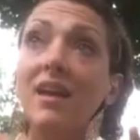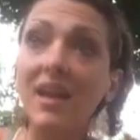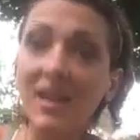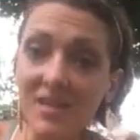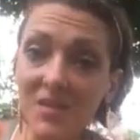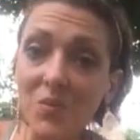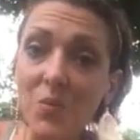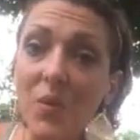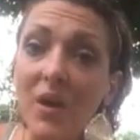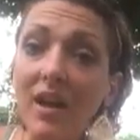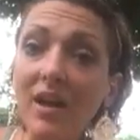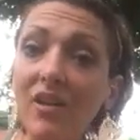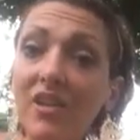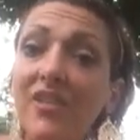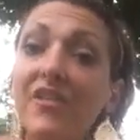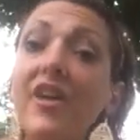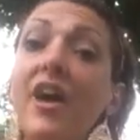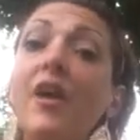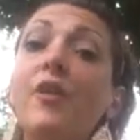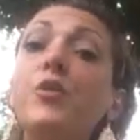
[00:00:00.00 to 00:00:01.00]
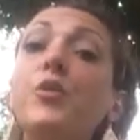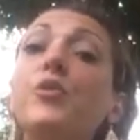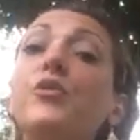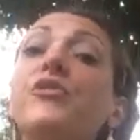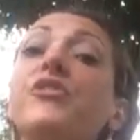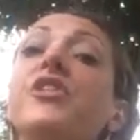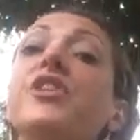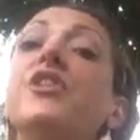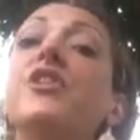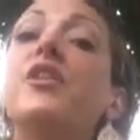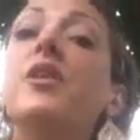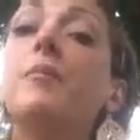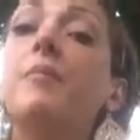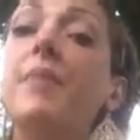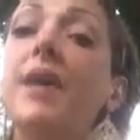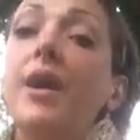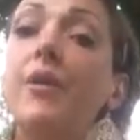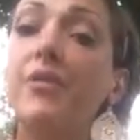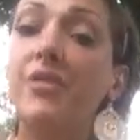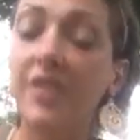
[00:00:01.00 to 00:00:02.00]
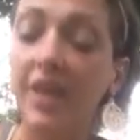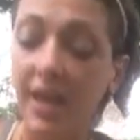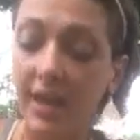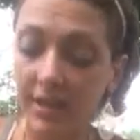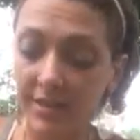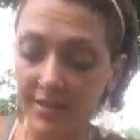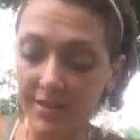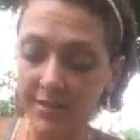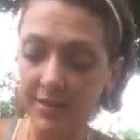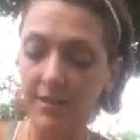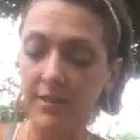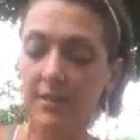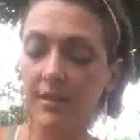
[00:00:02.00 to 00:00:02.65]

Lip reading: as well as how you feel about that.